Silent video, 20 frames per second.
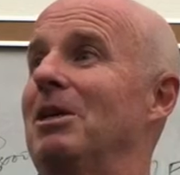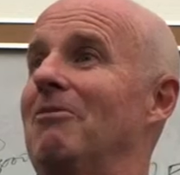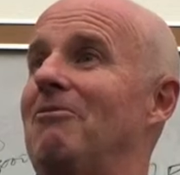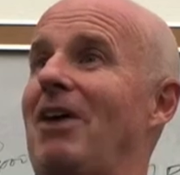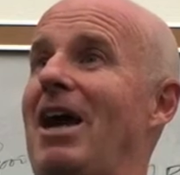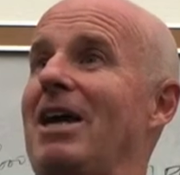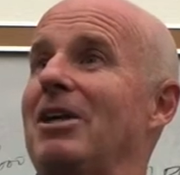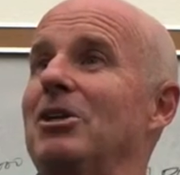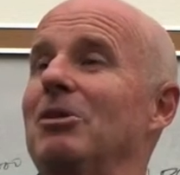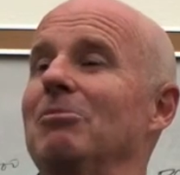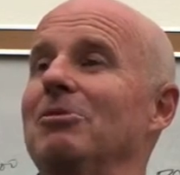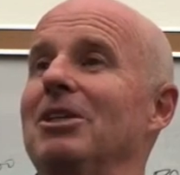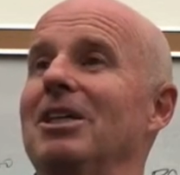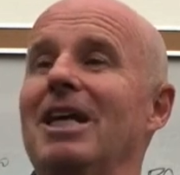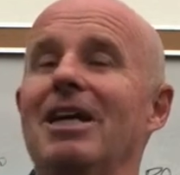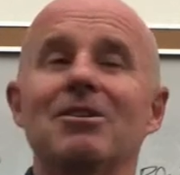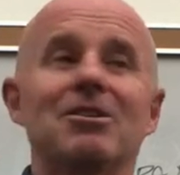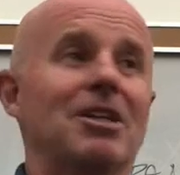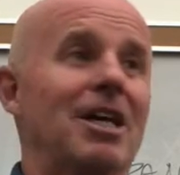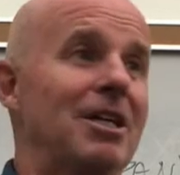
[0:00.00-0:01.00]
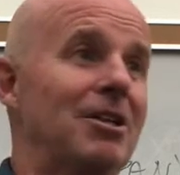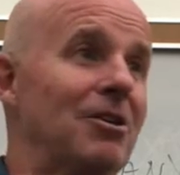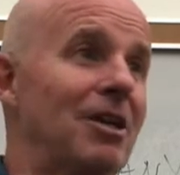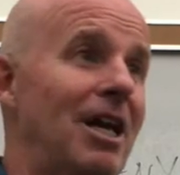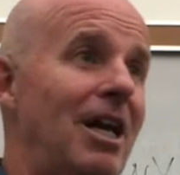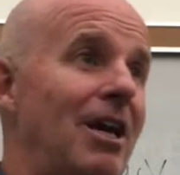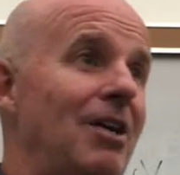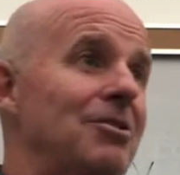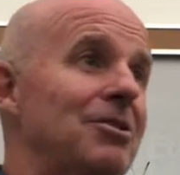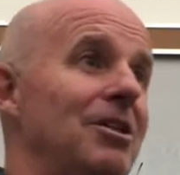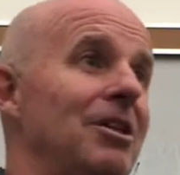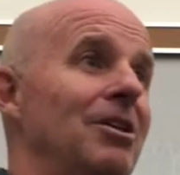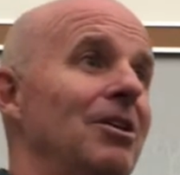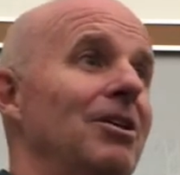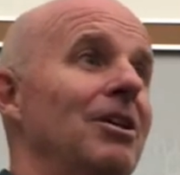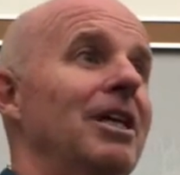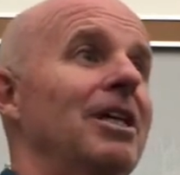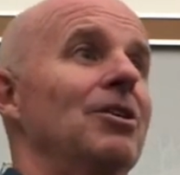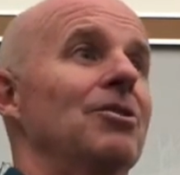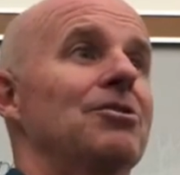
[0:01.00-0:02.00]
a vacuum thing outside your house,
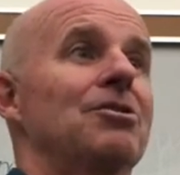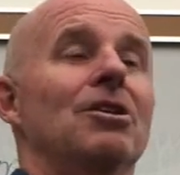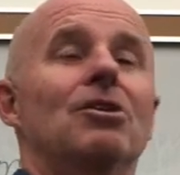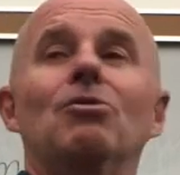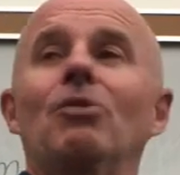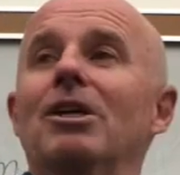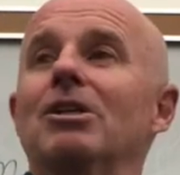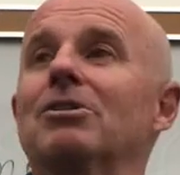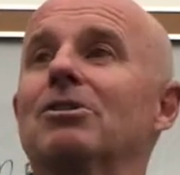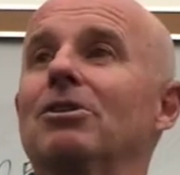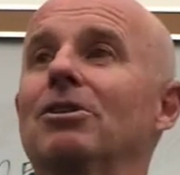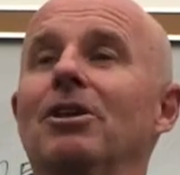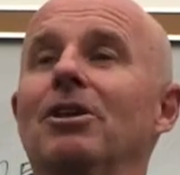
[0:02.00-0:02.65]
it'll sequester